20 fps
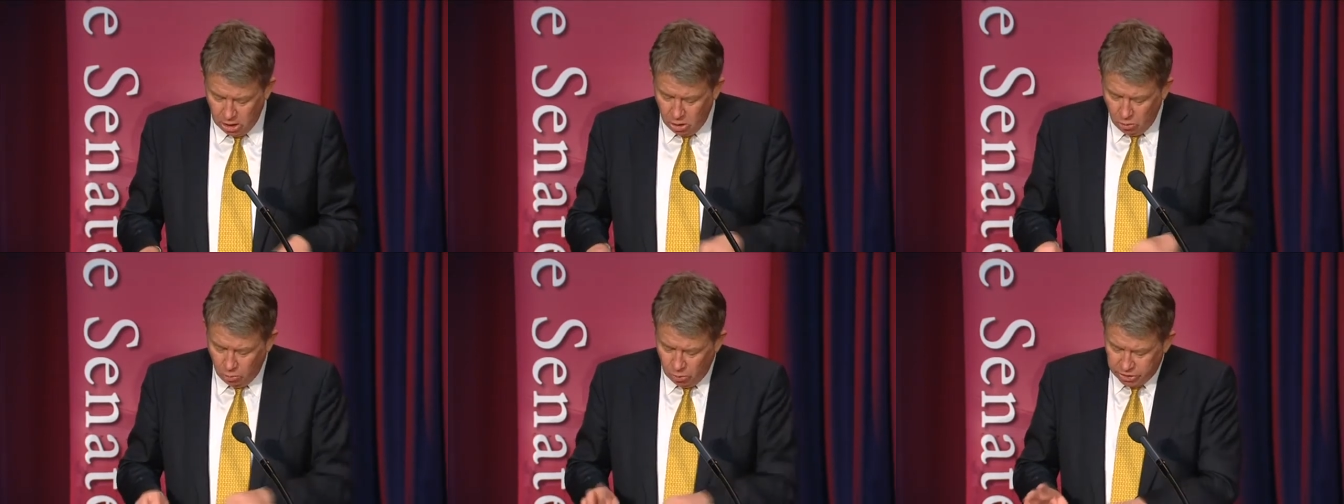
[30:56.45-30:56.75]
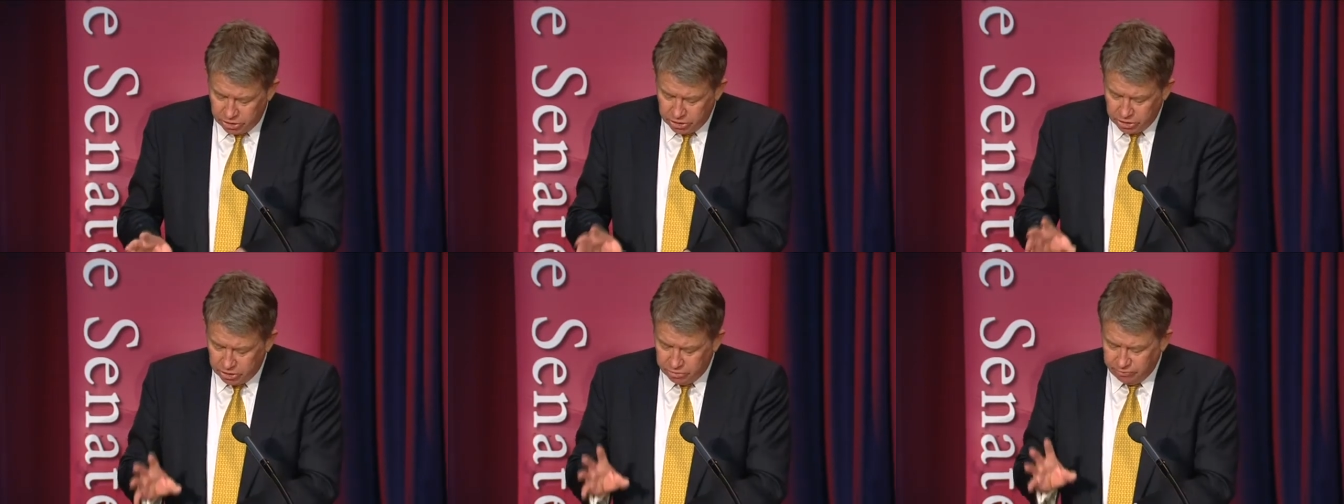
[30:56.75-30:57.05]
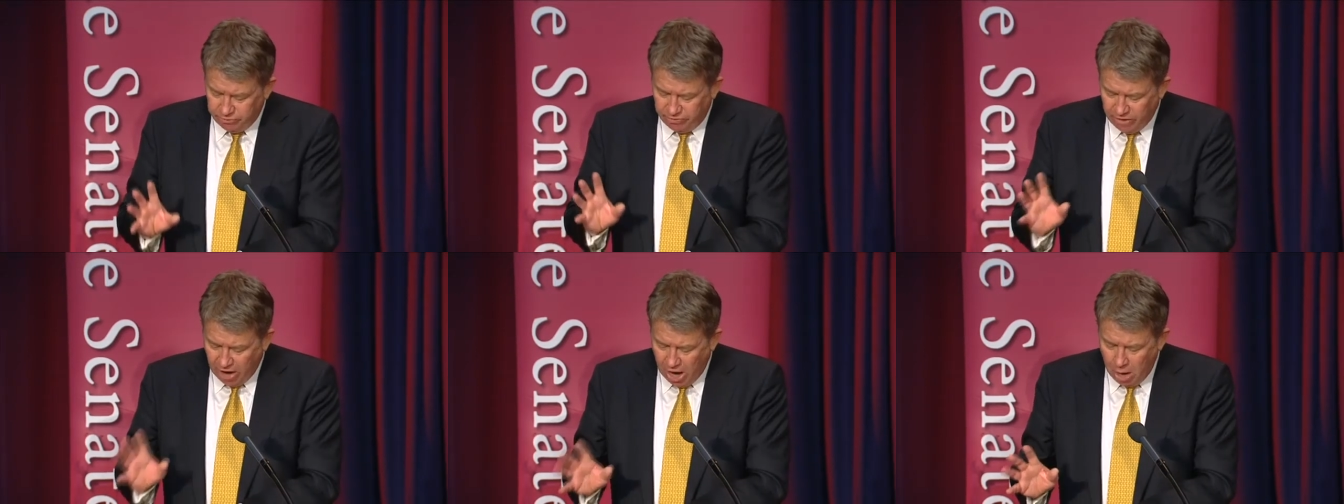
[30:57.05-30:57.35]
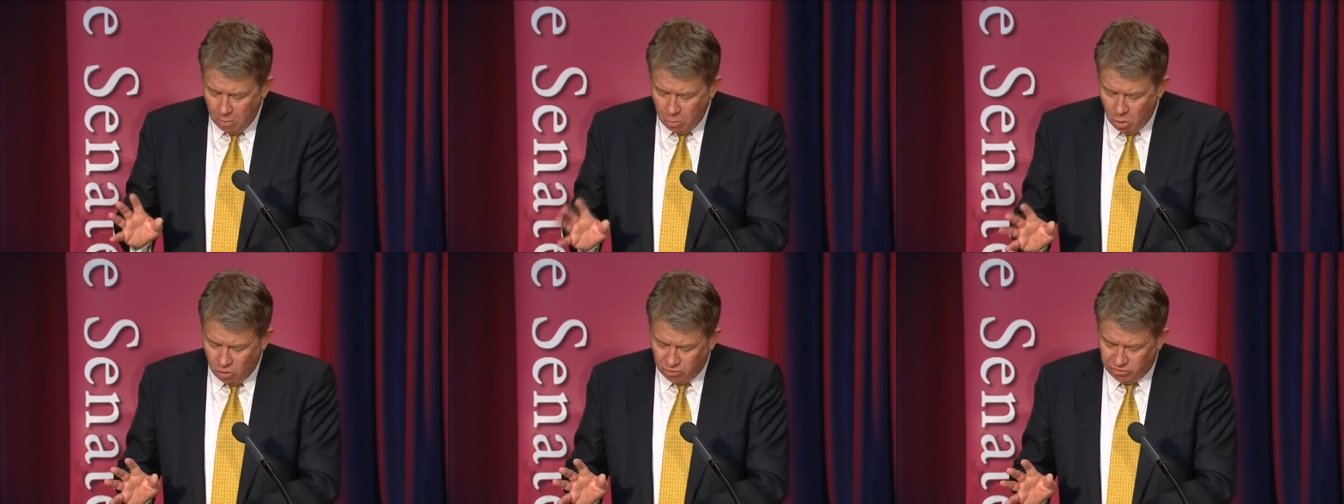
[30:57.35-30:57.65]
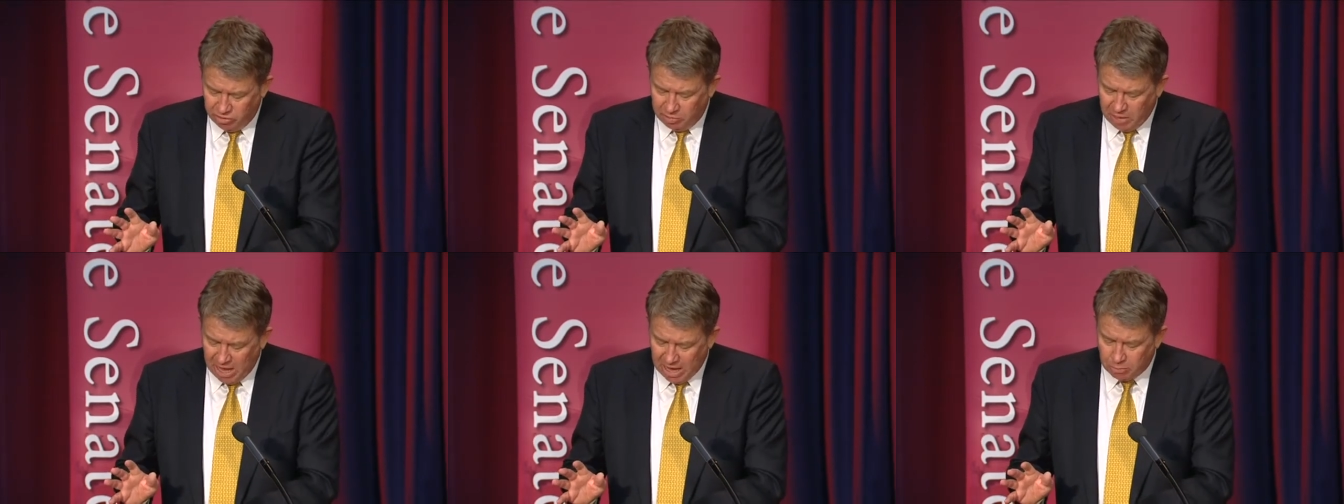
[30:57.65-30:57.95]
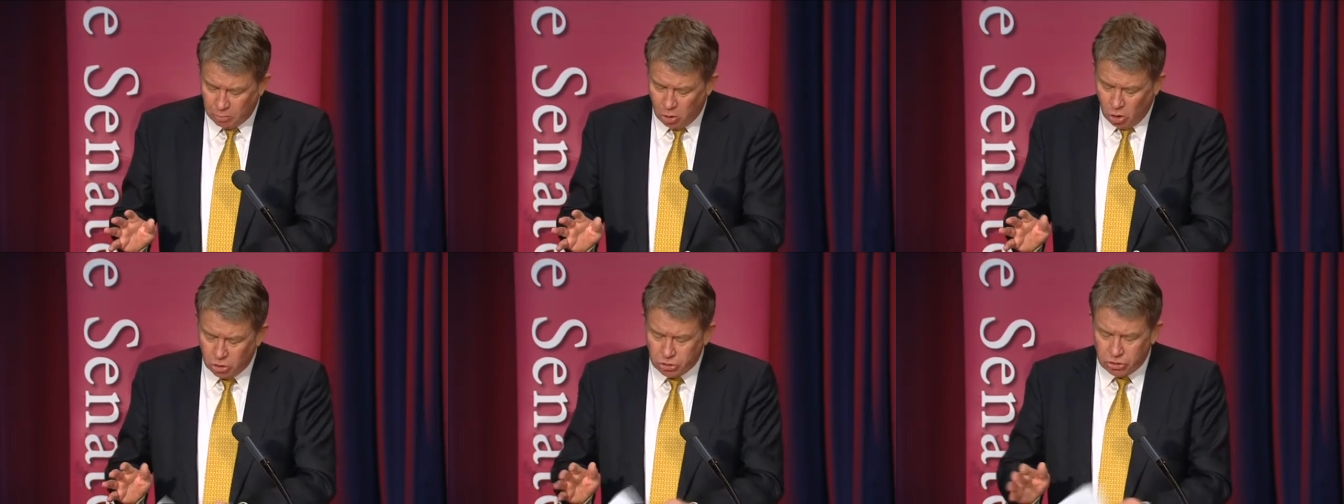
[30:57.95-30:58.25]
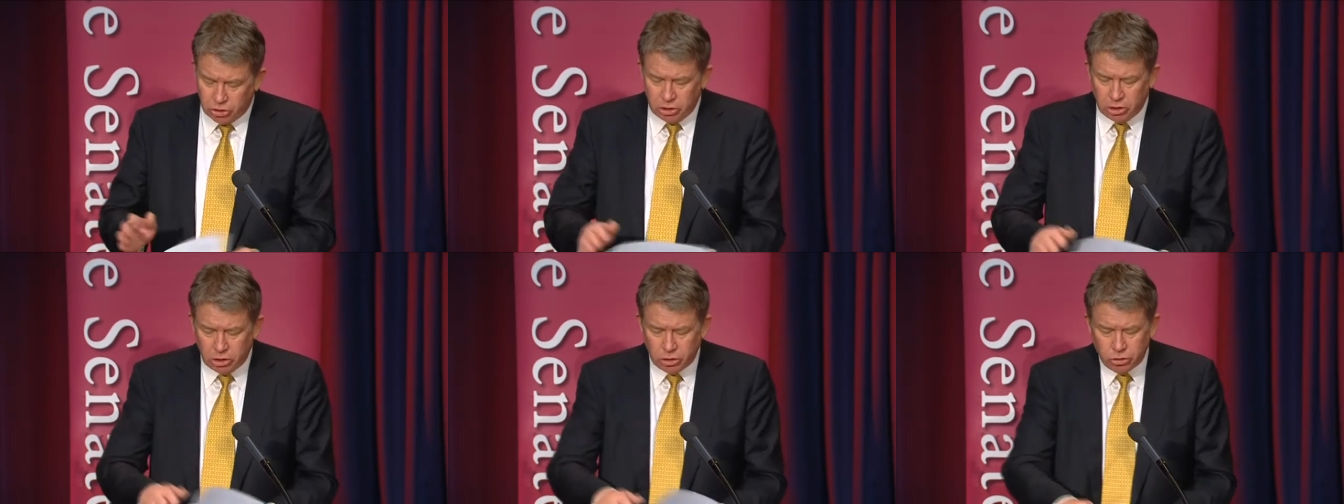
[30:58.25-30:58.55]
which is far more of a black box
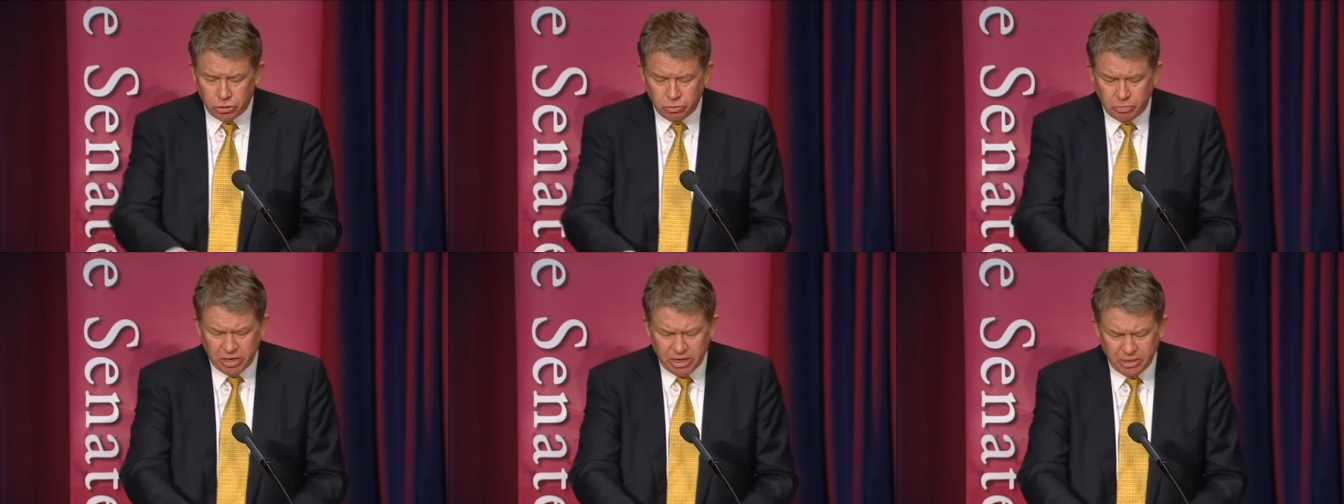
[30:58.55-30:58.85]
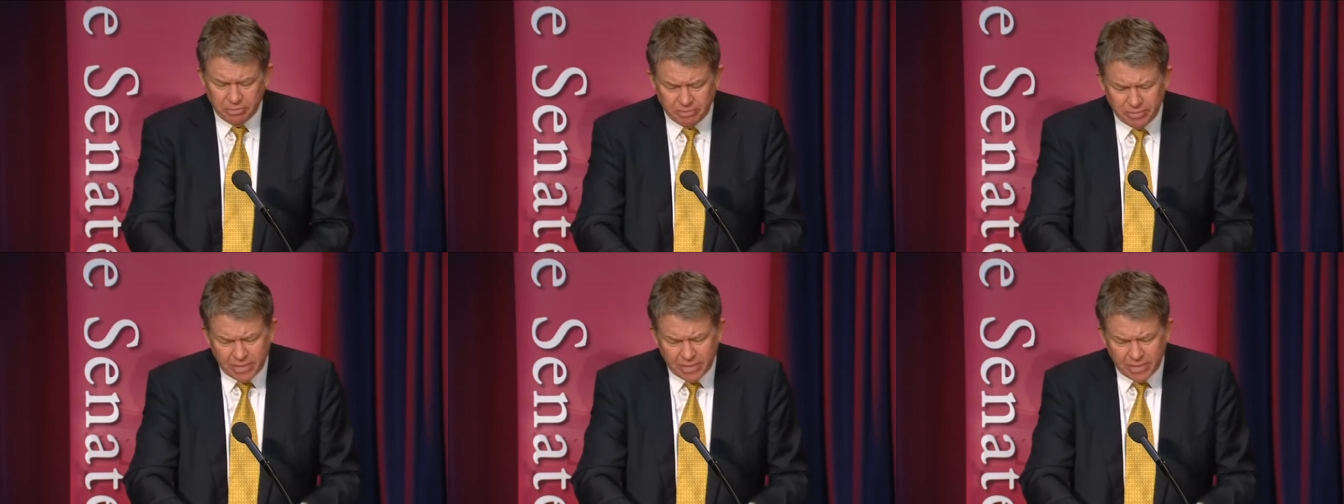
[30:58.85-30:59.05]
than it should be.